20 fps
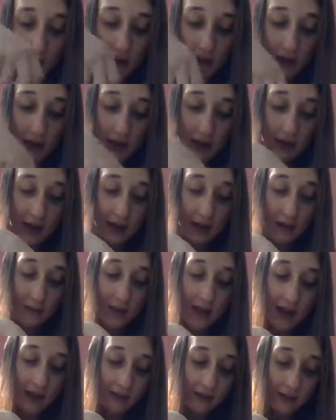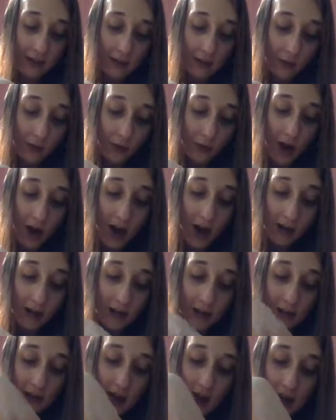And I'm adding some
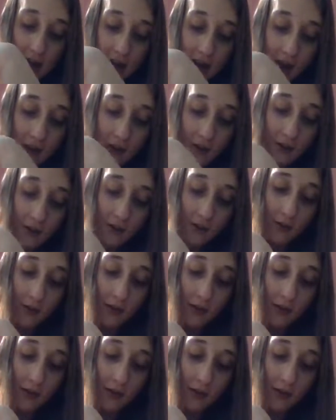rocks now.